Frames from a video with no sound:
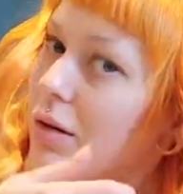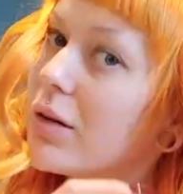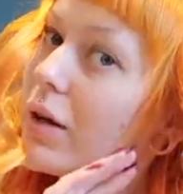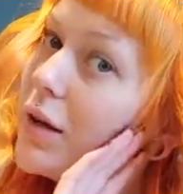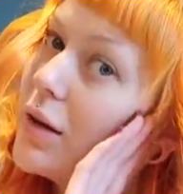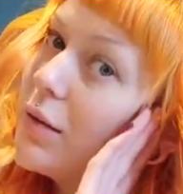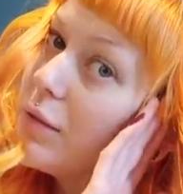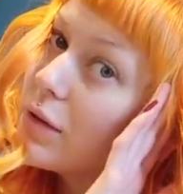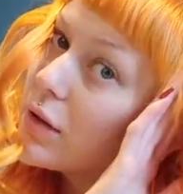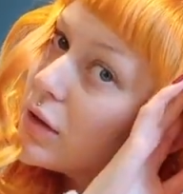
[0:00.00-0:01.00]
Okay, I'm
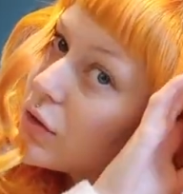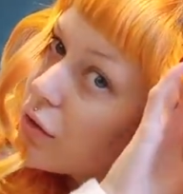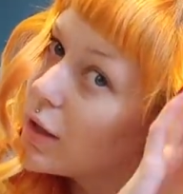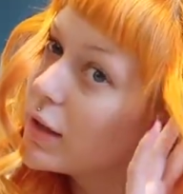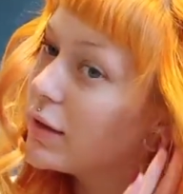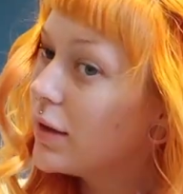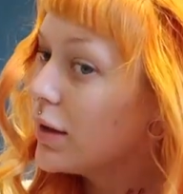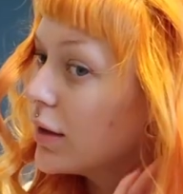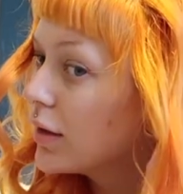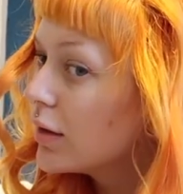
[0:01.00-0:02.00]
not gonna try and
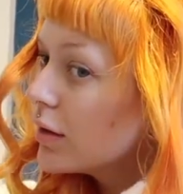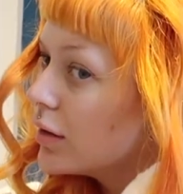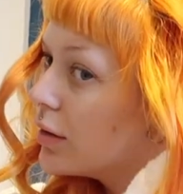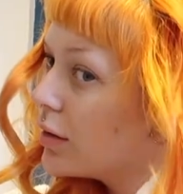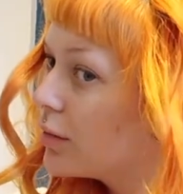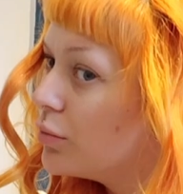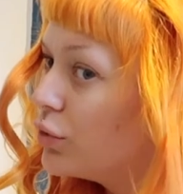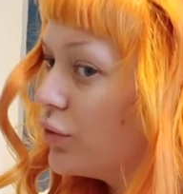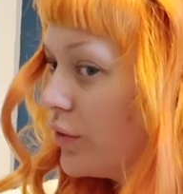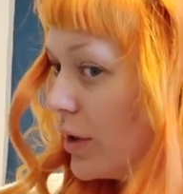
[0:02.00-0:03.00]
like
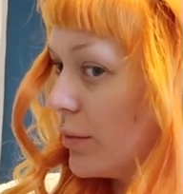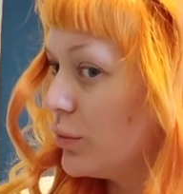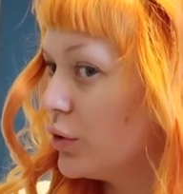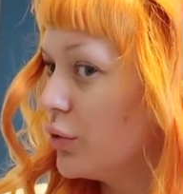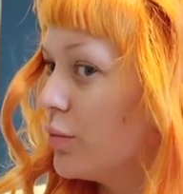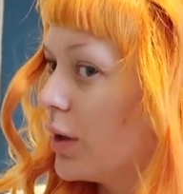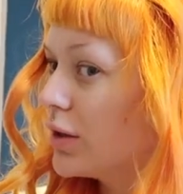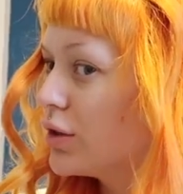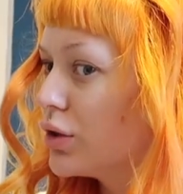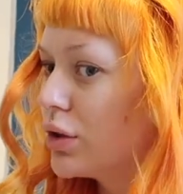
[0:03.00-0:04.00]
move them too
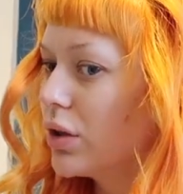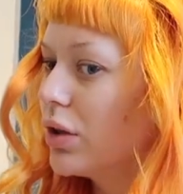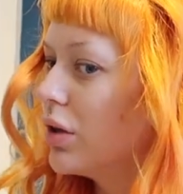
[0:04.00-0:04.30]
much,